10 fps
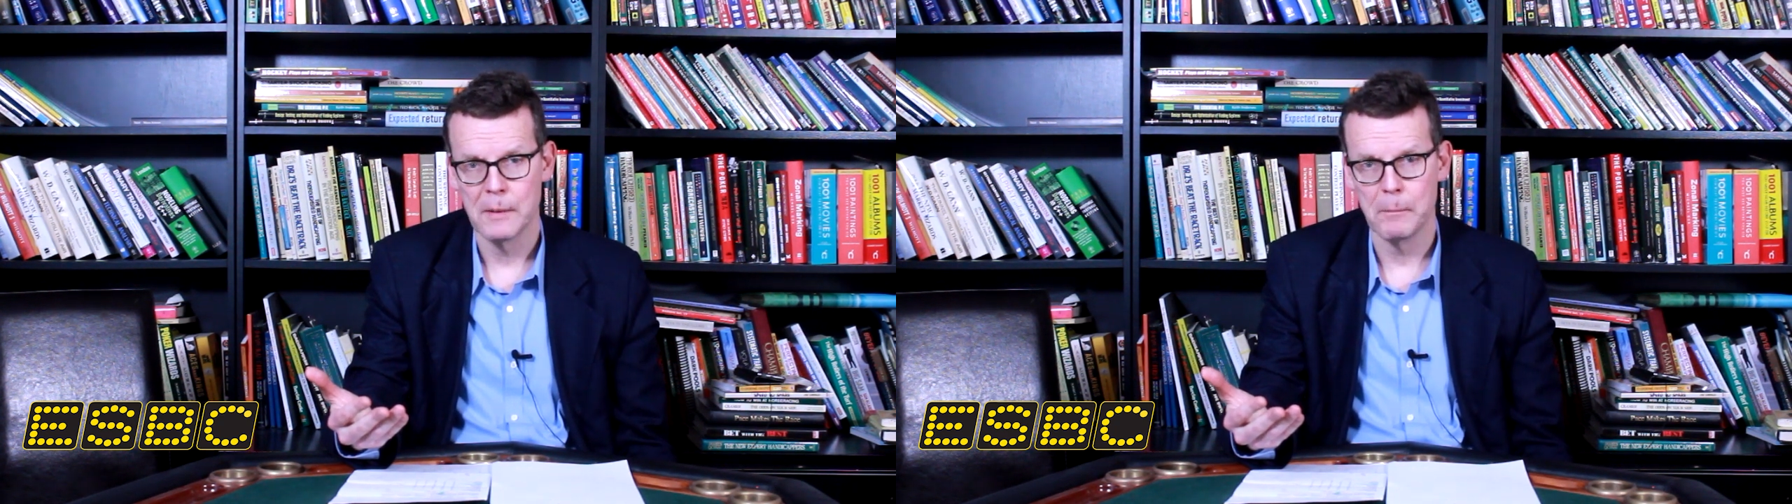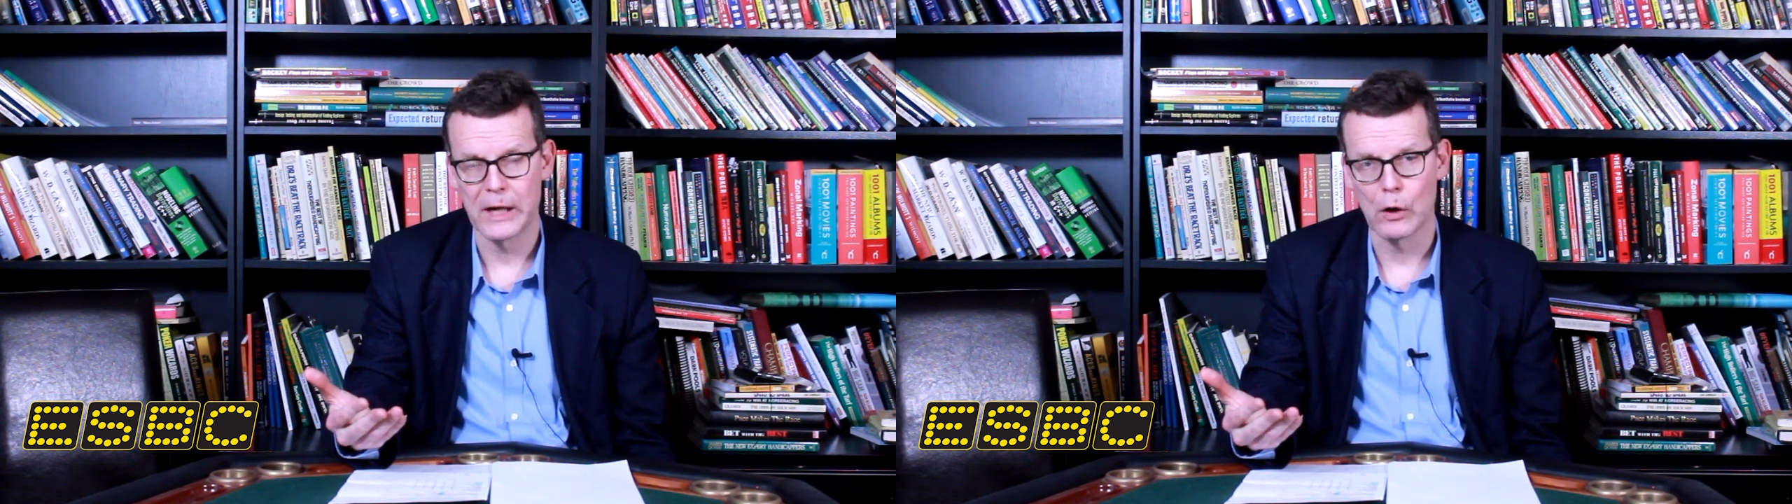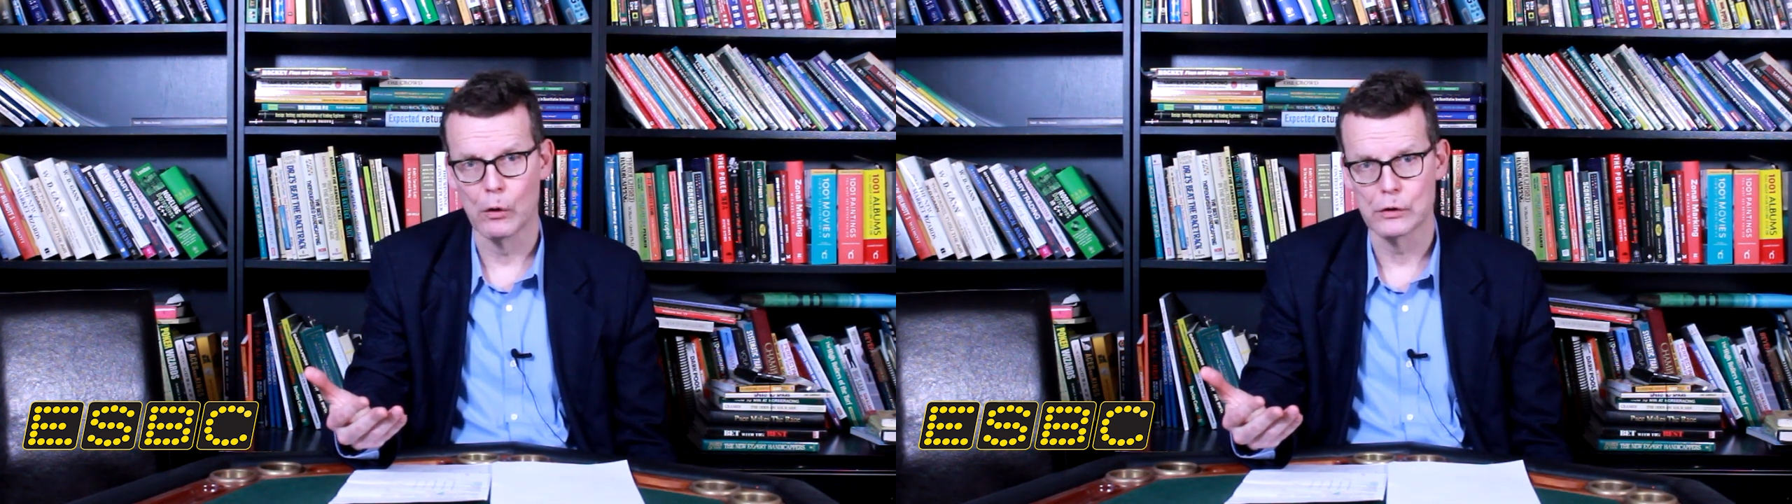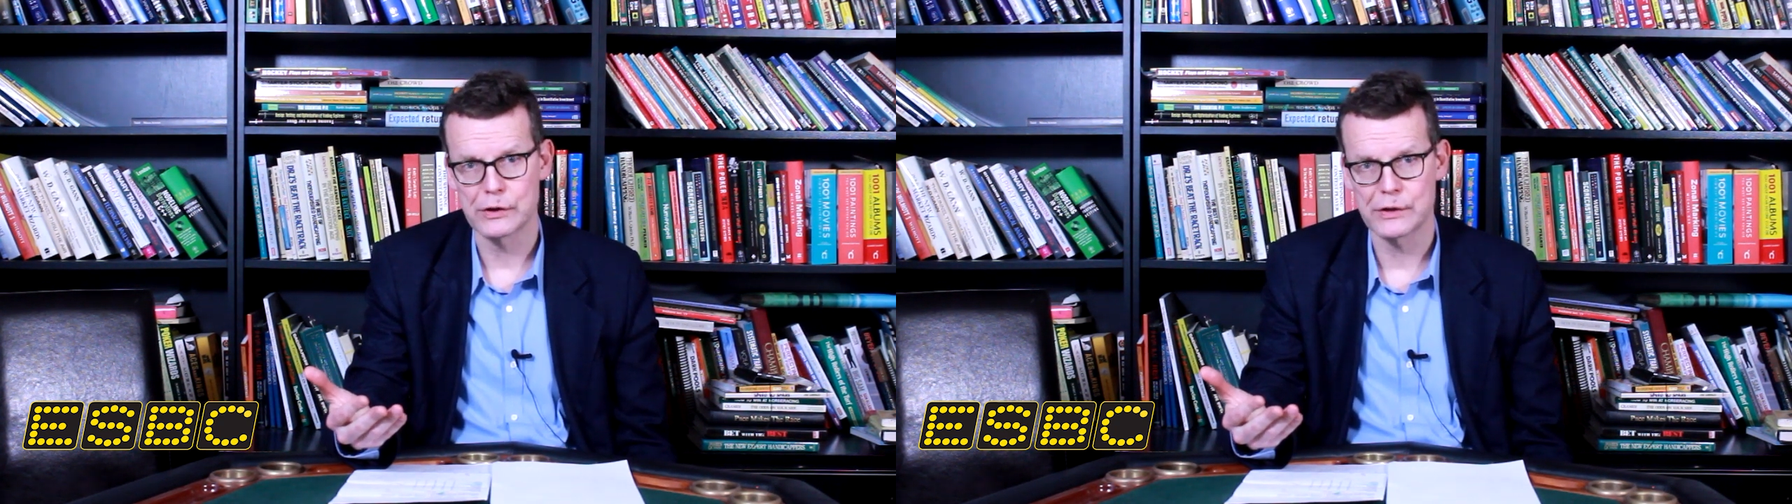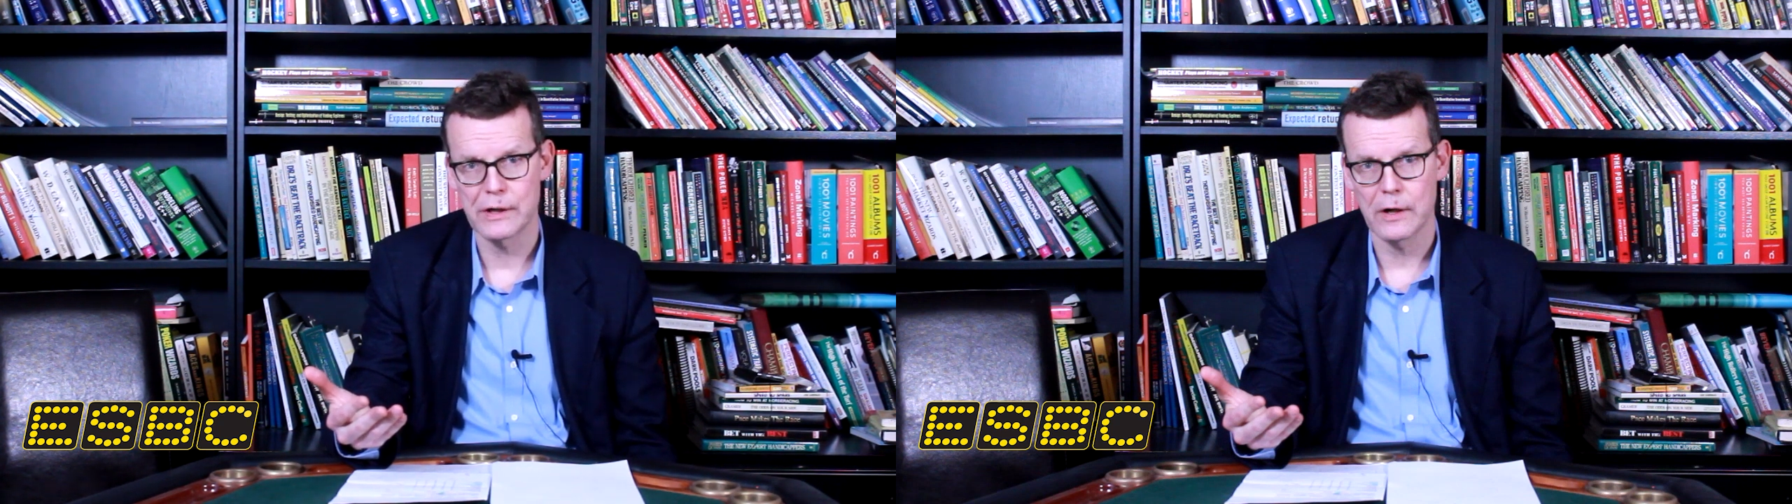
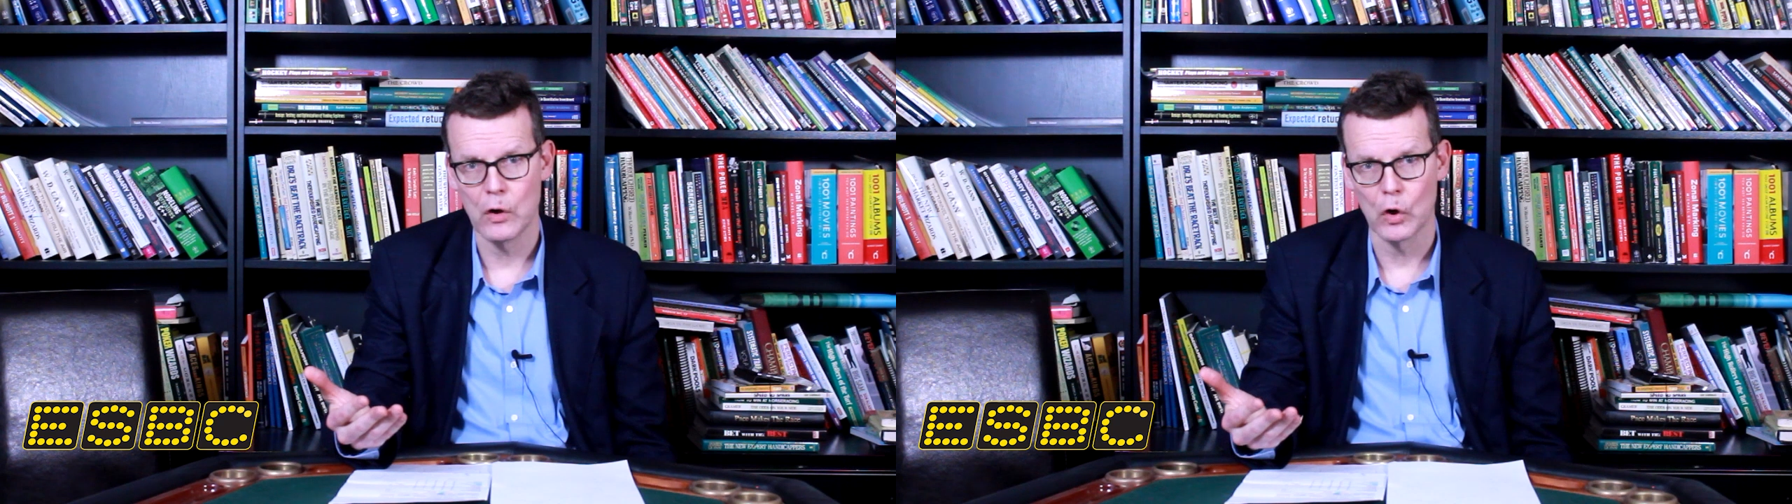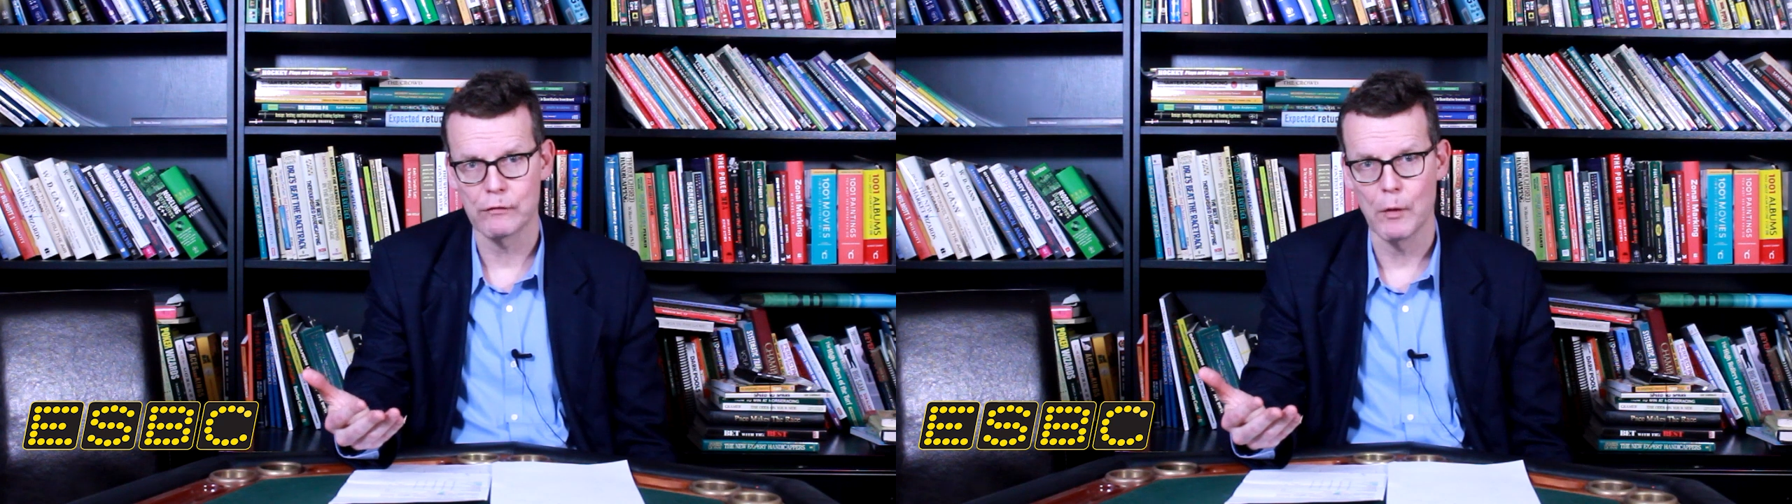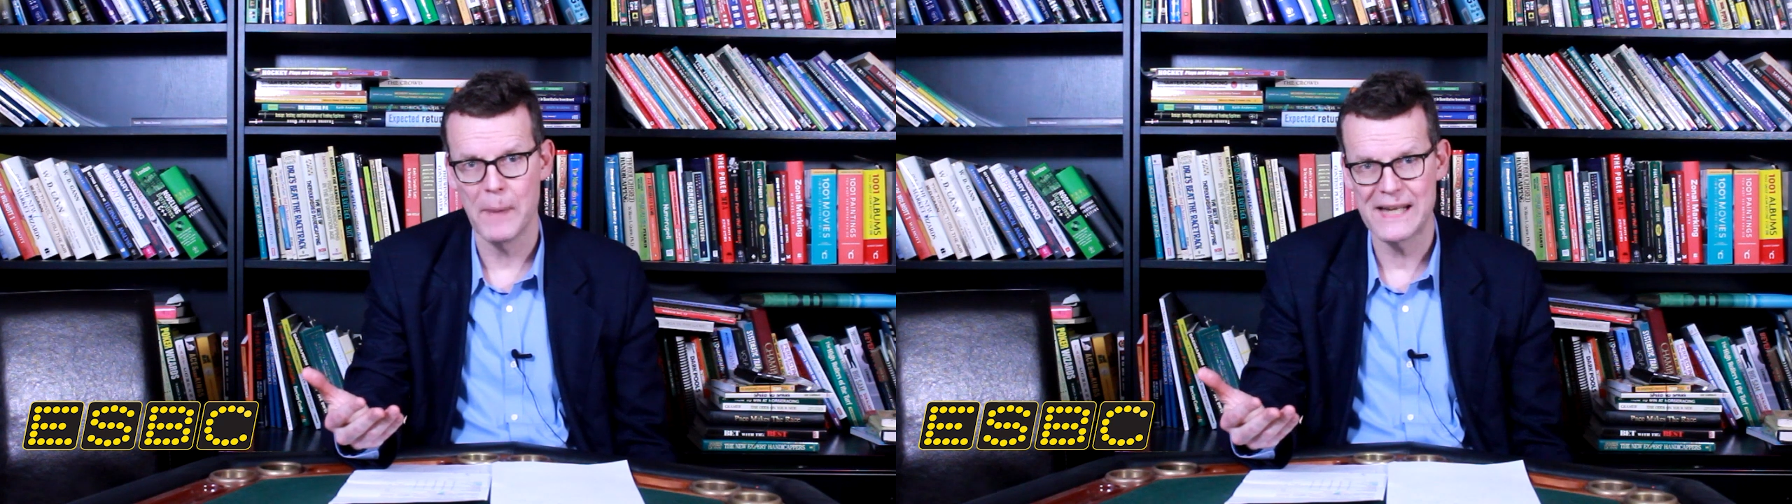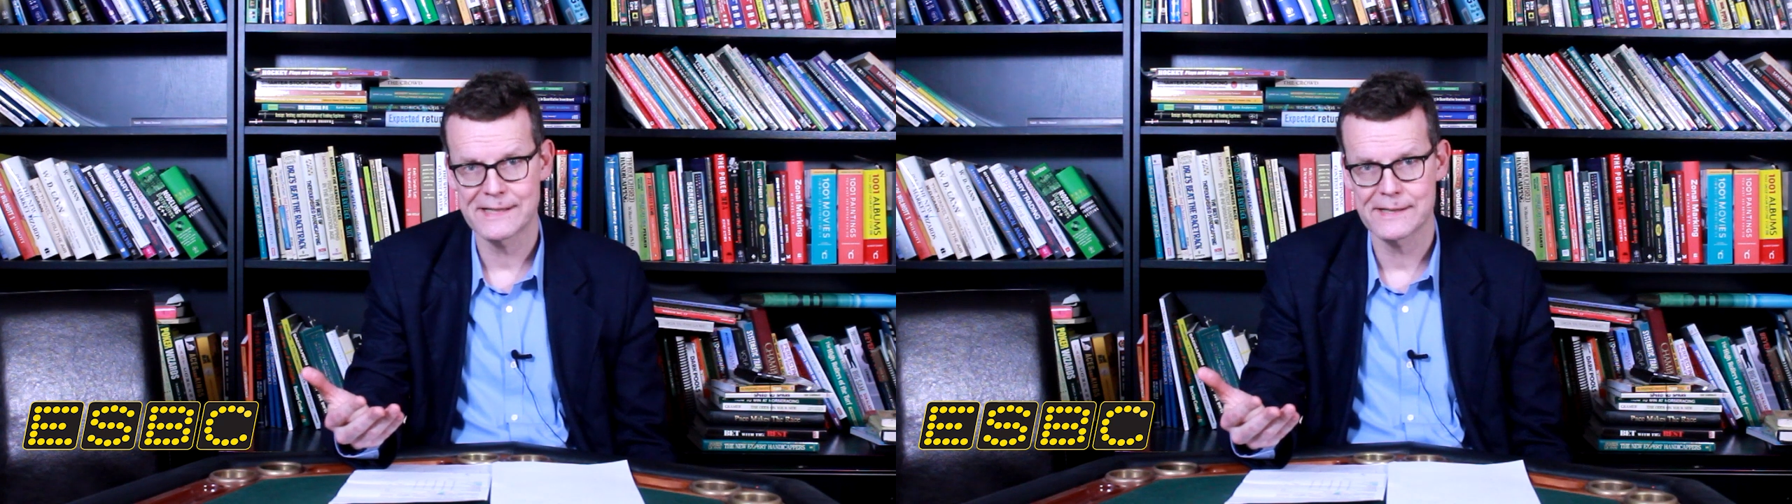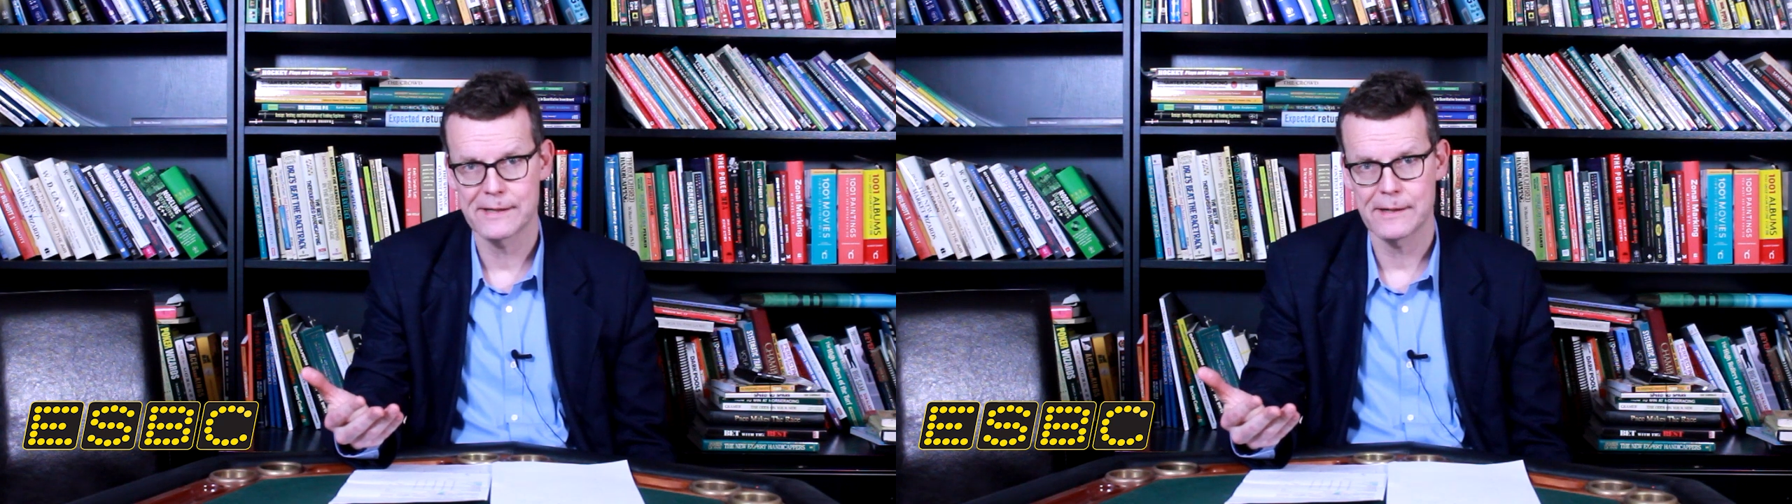because not the
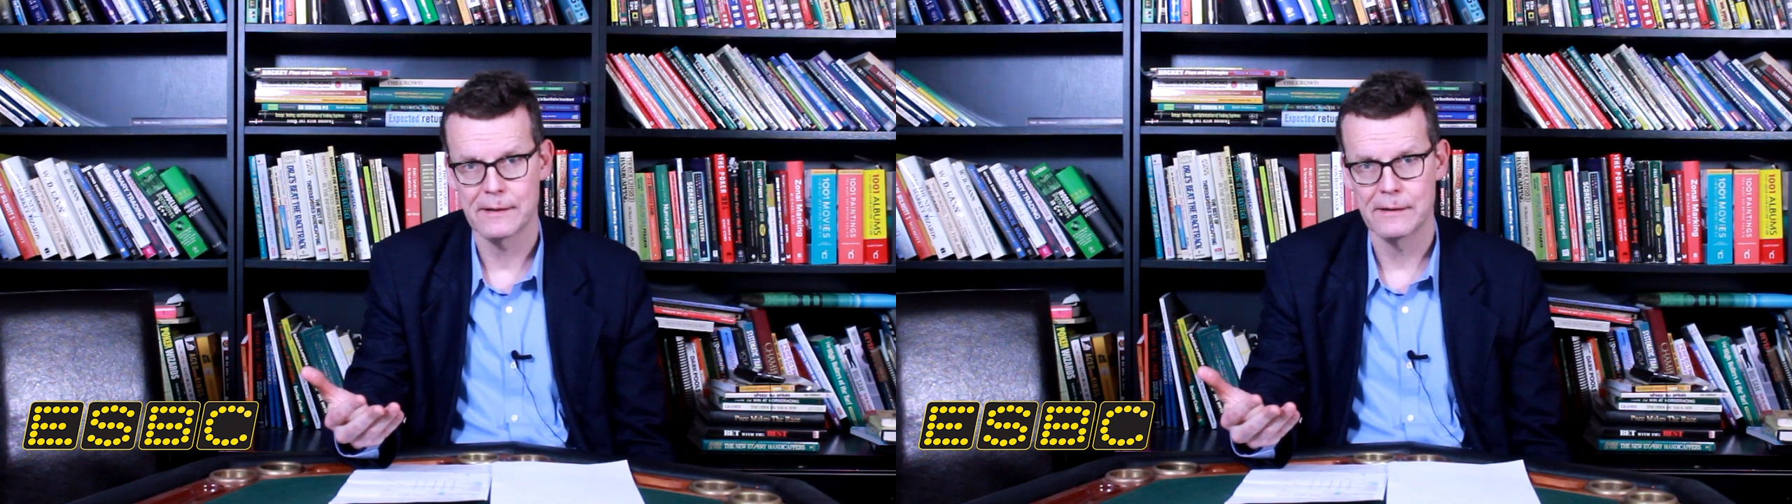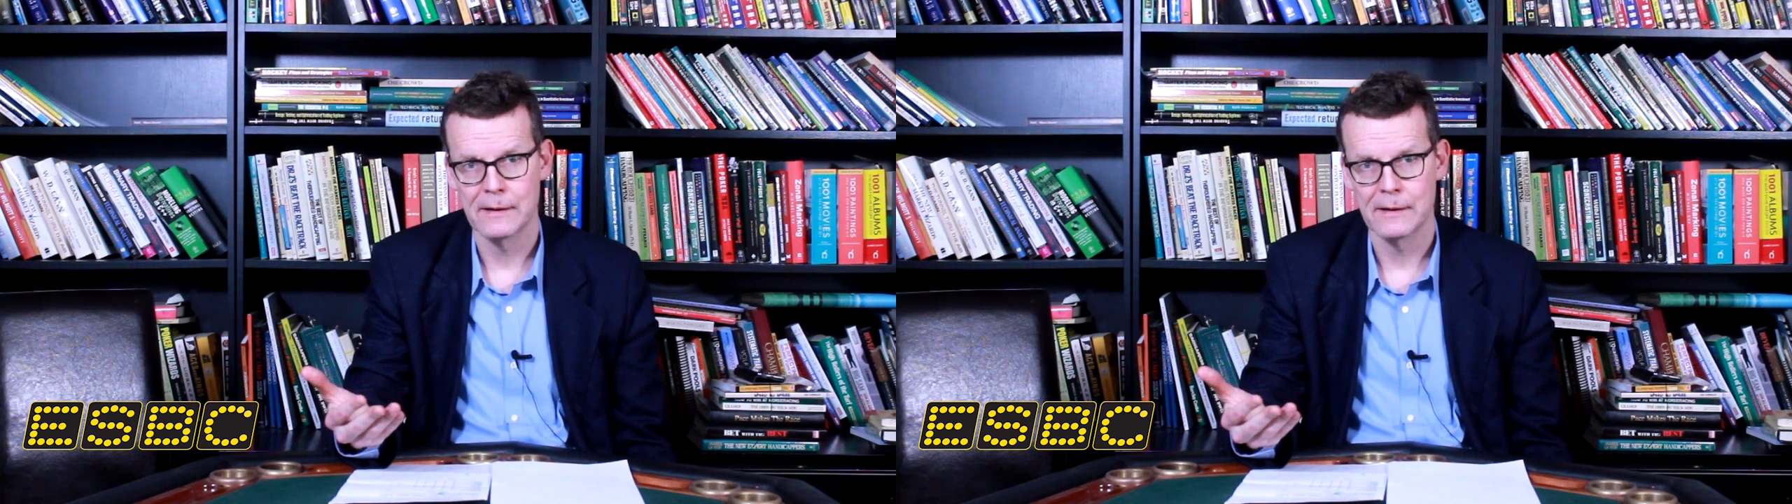best